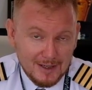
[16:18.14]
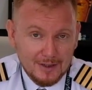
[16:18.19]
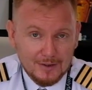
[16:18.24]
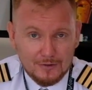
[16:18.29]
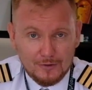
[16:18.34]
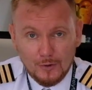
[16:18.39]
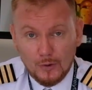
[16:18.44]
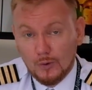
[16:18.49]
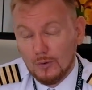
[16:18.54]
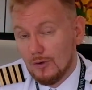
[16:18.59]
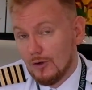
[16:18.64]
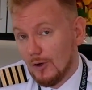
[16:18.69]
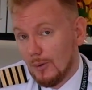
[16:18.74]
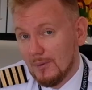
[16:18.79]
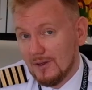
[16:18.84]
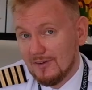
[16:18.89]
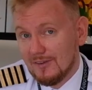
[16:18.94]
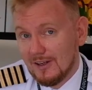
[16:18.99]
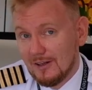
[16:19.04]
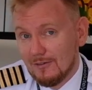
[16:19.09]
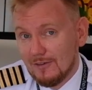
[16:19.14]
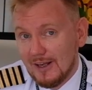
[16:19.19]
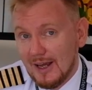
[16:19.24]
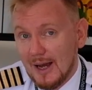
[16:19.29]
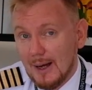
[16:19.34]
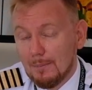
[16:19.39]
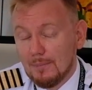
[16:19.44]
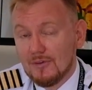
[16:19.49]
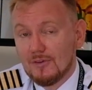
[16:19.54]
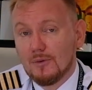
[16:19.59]
So come inside of the
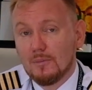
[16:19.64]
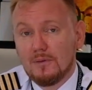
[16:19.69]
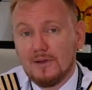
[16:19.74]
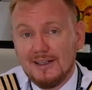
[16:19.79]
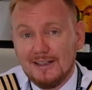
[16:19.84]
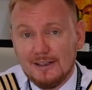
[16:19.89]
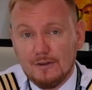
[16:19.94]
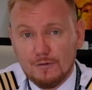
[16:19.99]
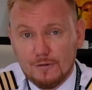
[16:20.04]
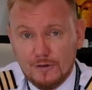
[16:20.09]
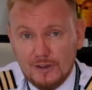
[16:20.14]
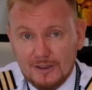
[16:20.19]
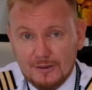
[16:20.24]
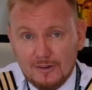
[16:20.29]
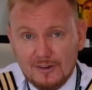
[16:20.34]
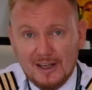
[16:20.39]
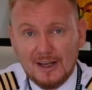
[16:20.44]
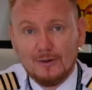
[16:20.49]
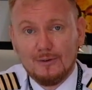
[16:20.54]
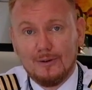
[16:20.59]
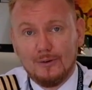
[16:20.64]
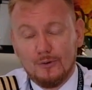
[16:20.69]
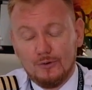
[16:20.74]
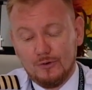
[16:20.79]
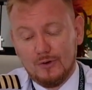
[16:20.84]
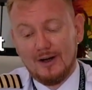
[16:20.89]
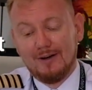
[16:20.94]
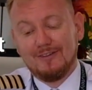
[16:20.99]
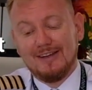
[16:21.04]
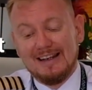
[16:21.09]
app. It's completely free to download.
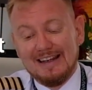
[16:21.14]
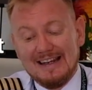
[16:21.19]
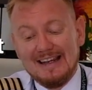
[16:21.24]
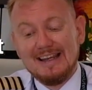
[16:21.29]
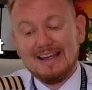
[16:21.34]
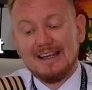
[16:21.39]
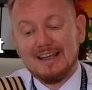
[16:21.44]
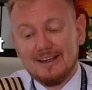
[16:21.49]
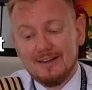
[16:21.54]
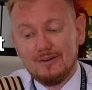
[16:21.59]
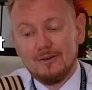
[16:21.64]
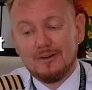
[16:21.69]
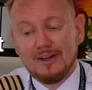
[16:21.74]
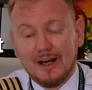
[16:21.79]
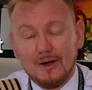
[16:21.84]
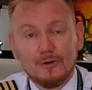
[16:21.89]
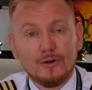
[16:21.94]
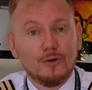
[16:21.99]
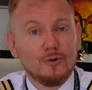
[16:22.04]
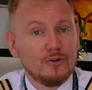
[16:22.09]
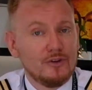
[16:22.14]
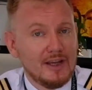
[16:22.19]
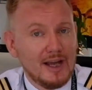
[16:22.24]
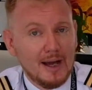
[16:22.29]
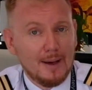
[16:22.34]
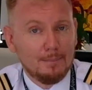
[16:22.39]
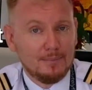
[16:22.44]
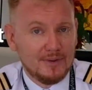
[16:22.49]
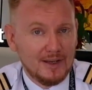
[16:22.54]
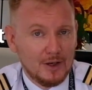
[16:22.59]
You have the link to download the
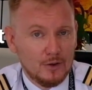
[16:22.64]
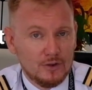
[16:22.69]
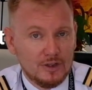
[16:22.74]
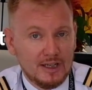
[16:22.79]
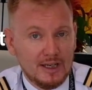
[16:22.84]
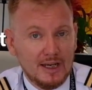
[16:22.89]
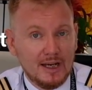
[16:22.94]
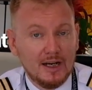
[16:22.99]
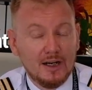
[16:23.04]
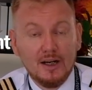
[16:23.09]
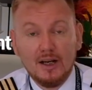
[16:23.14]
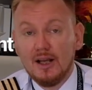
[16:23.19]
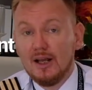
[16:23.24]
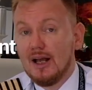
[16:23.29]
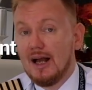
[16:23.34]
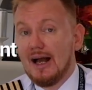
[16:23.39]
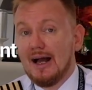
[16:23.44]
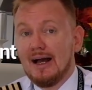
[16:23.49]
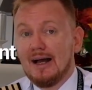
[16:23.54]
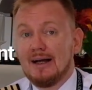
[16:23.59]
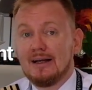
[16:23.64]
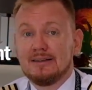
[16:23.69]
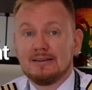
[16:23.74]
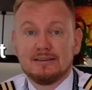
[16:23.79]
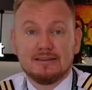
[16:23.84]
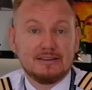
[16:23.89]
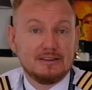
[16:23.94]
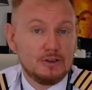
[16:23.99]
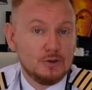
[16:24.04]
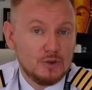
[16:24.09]
app down here
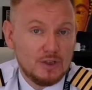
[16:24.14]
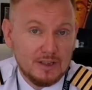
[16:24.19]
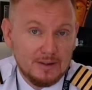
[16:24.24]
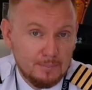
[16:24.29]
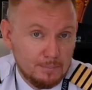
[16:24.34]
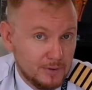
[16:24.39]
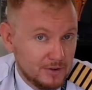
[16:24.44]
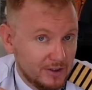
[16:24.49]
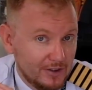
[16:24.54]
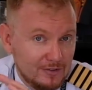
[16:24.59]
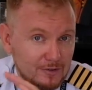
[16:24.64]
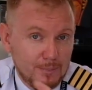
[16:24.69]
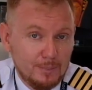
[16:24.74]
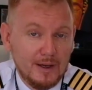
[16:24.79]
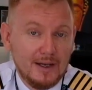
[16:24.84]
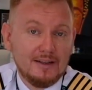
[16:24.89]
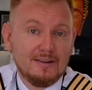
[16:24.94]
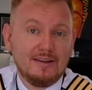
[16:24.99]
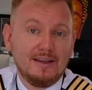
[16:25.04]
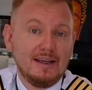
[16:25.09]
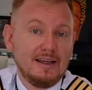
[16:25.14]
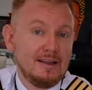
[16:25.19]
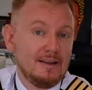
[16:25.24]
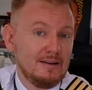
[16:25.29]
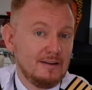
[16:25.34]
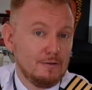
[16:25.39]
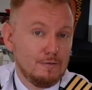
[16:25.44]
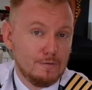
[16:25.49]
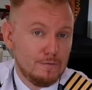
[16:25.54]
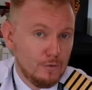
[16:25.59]
and you can participate
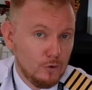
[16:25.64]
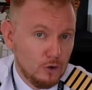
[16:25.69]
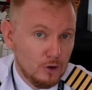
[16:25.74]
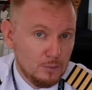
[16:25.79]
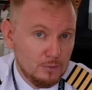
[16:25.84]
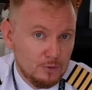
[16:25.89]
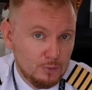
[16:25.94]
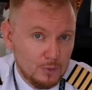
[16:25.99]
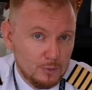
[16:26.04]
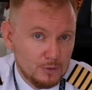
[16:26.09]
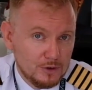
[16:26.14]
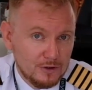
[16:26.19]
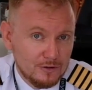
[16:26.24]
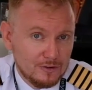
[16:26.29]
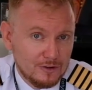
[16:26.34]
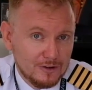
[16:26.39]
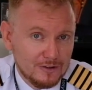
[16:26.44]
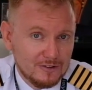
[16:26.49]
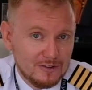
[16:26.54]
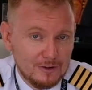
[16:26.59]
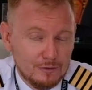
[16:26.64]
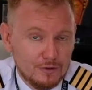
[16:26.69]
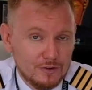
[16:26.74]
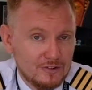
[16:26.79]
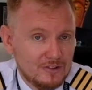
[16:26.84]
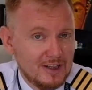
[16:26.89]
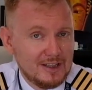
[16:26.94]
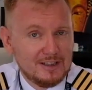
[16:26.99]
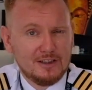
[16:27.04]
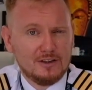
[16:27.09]
in the forums where we discuss
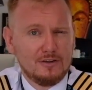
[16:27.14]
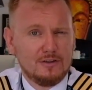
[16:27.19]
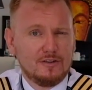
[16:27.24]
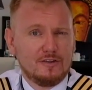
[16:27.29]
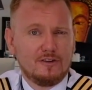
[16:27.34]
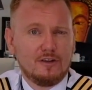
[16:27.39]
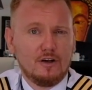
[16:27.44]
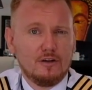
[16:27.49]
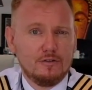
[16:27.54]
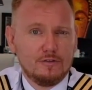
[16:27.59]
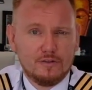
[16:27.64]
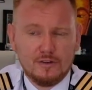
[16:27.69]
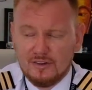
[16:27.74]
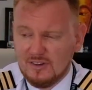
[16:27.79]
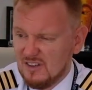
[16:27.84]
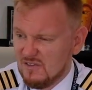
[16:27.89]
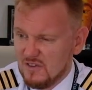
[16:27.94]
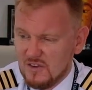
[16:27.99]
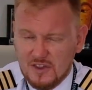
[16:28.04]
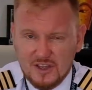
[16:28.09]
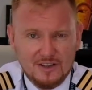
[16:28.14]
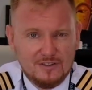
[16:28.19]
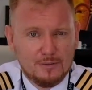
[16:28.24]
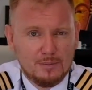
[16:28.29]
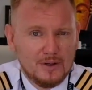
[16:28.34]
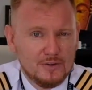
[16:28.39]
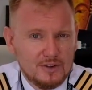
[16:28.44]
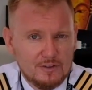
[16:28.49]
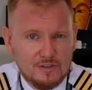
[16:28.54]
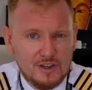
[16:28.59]
different technical stuff and different things
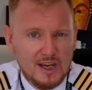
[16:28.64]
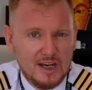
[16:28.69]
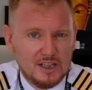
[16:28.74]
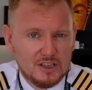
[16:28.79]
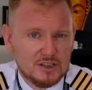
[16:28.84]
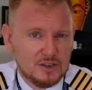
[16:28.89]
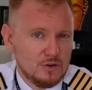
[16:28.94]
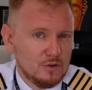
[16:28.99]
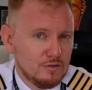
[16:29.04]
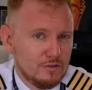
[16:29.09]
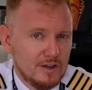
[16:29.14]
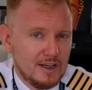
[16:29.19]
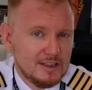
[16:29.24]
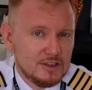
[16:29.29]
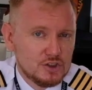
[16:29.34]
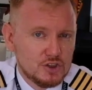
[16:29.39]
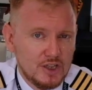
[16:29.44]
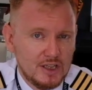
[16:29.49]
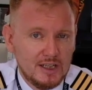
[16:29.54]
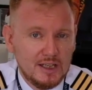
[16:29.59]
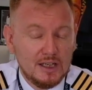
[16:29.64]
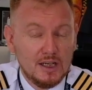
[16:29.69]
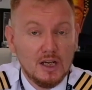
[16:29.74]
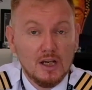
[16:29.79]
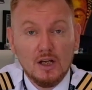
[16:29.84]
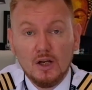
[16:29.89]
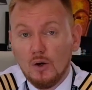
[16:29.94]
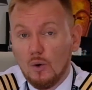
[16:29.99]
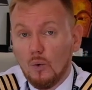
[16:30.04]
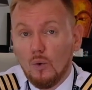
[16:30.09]
about aviation or flight training.
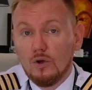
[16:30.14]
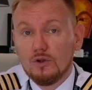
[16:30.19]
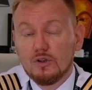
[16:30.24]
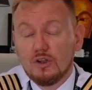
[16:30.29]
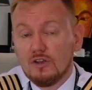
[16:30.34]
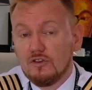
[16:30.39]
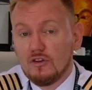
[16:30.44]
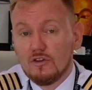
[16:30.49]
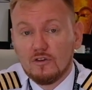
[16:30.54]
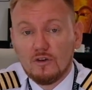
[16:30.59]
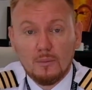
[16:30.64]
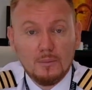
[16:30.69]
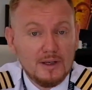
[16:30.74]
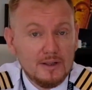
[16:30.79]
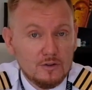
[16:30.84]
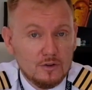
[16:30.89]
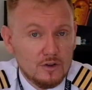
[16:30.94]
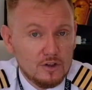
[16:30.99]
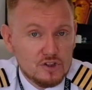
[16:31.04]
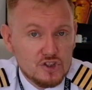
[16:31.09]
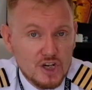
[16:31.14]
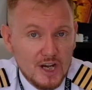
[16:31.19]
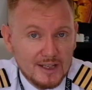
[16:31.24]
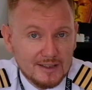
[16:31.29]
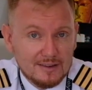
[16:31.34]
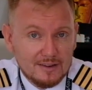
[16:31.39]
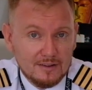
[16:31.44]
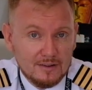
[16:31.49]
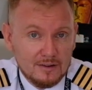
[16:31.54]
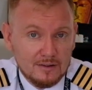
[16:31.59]
Or you can just come into the
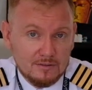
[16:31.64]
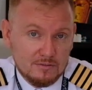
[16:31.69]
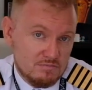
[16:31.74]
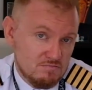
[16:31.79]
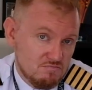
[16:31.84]
chat and